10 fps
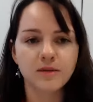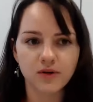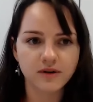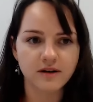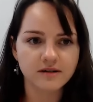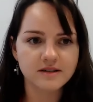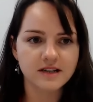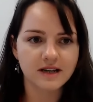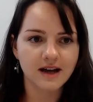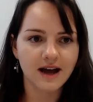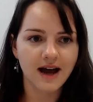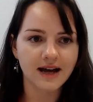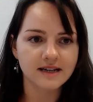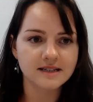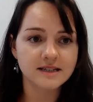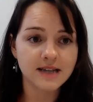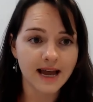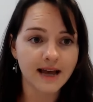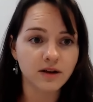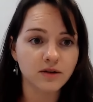at a product and
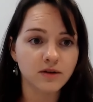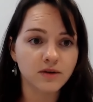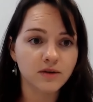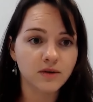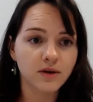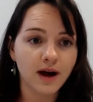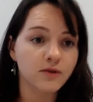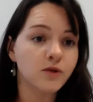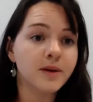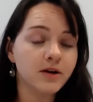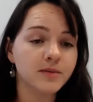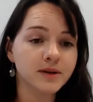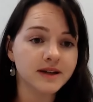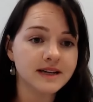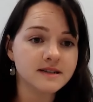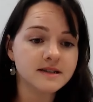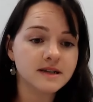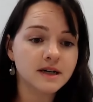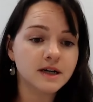tell how repairable it is,